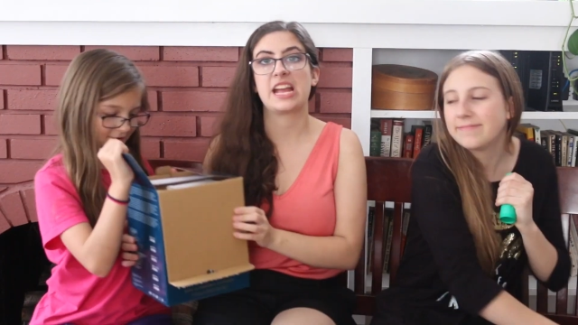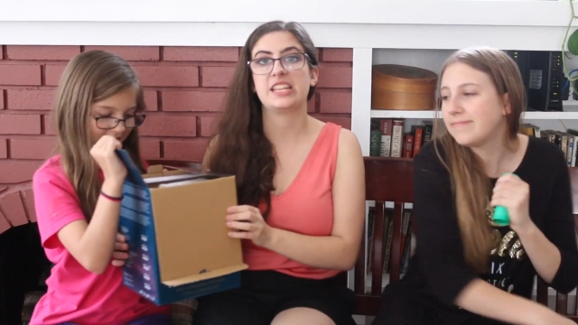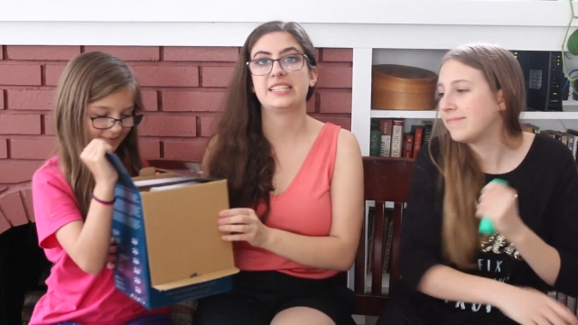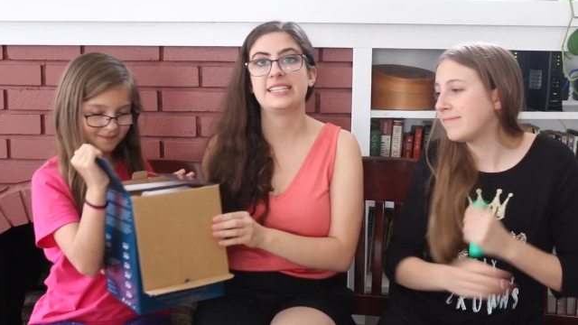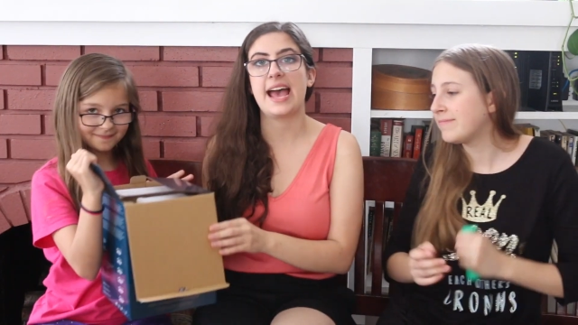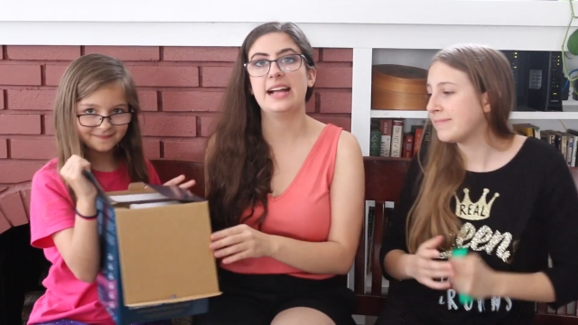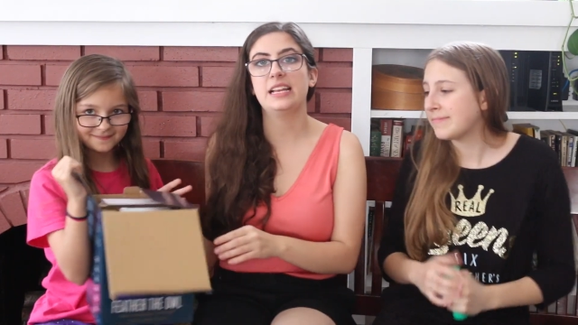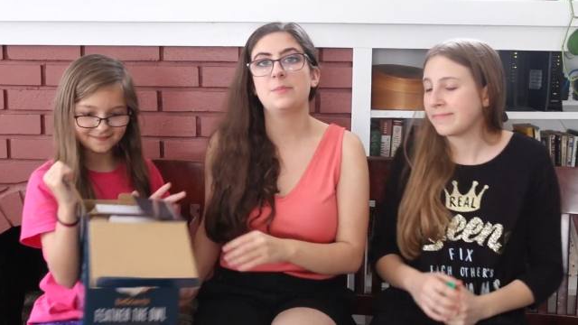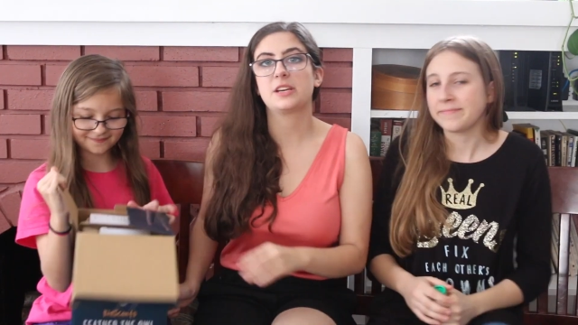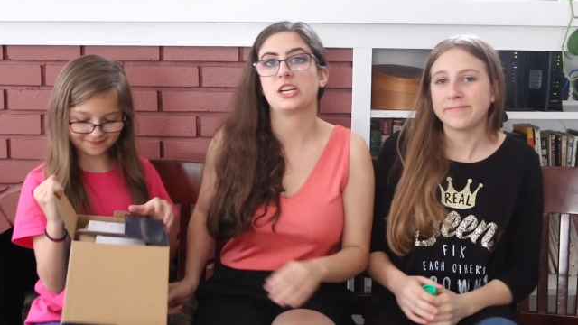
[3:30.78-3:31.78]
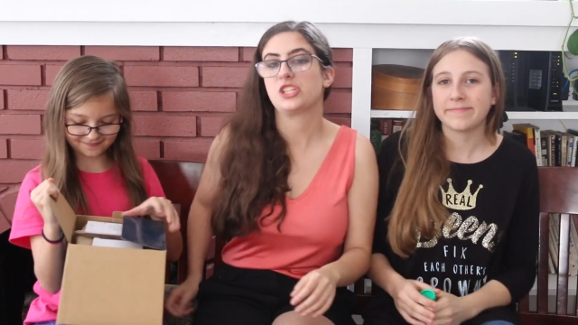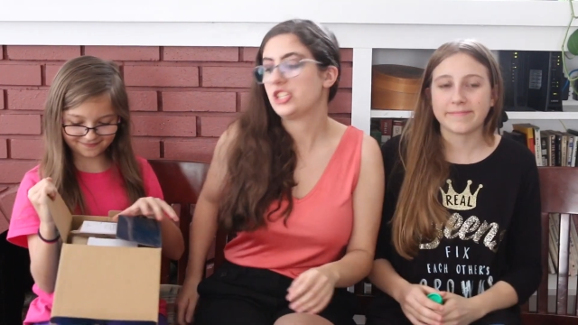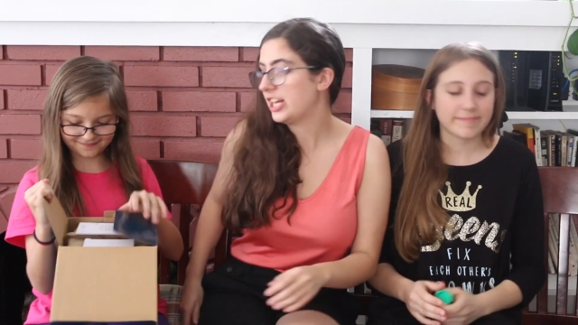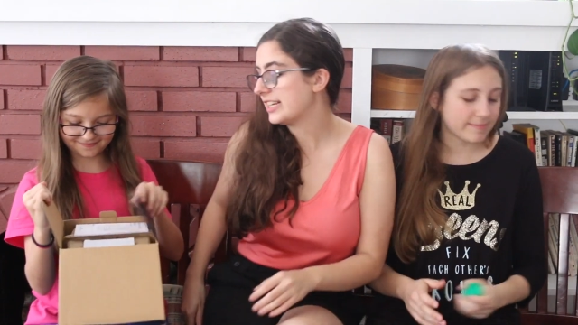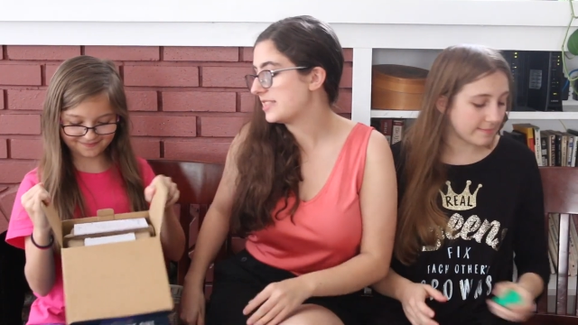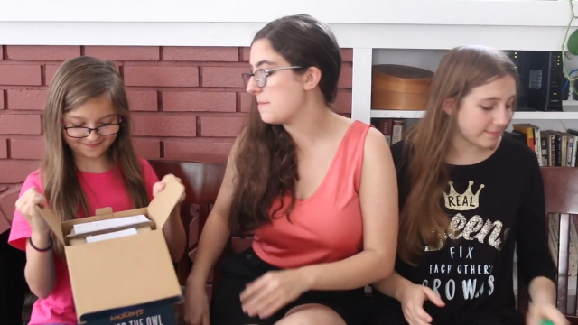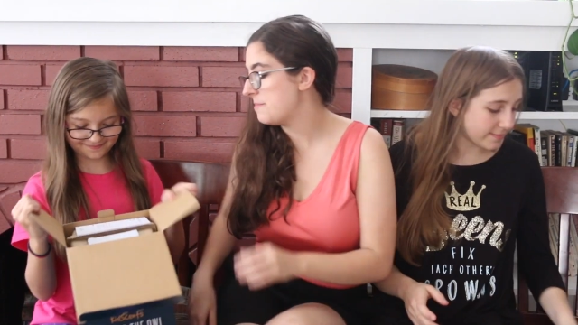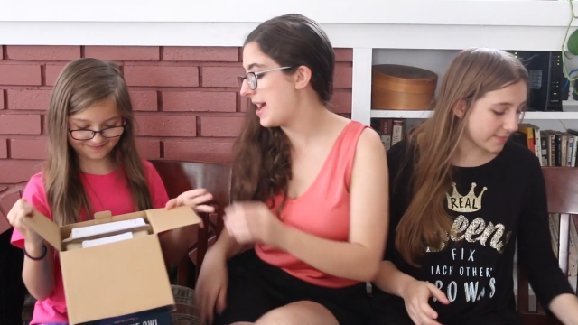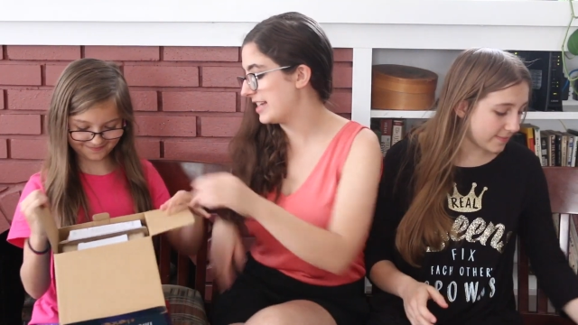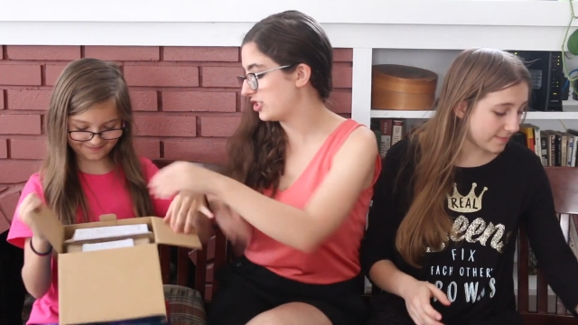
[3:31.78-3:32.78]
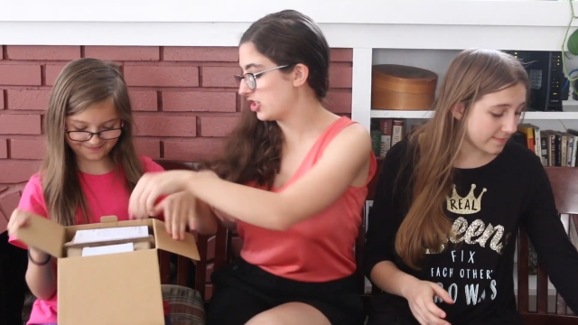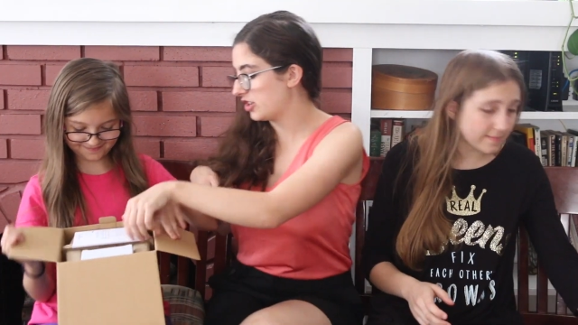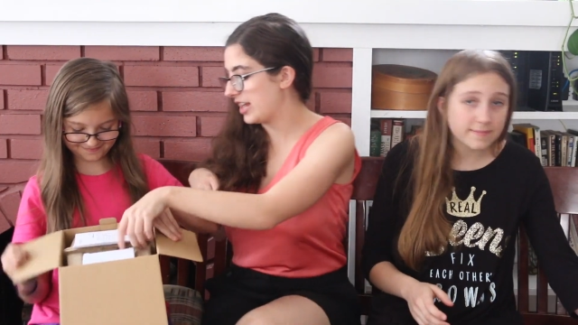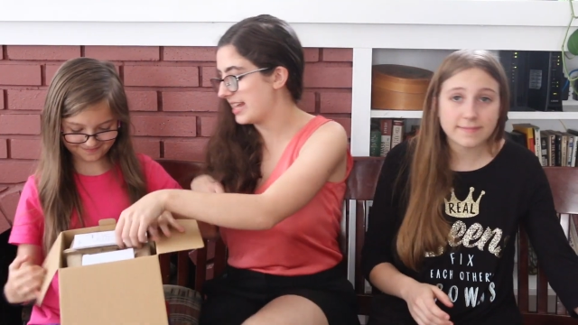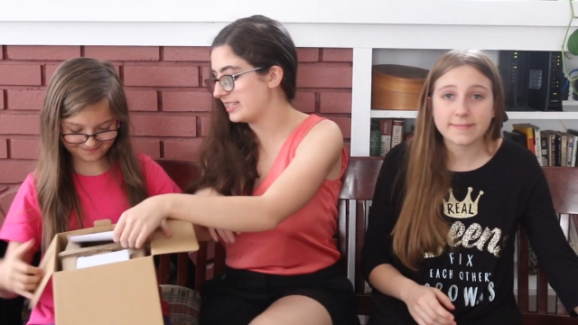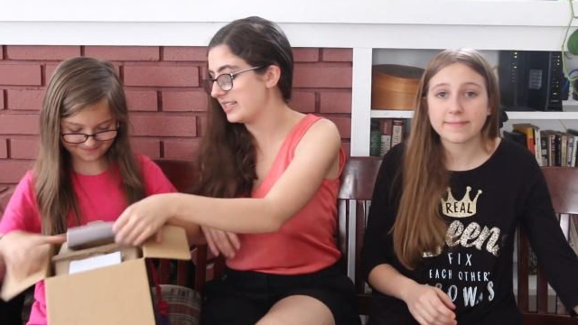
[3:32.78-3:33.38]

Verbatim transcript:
Speaker 1: hand this to Ellie because she is the master kid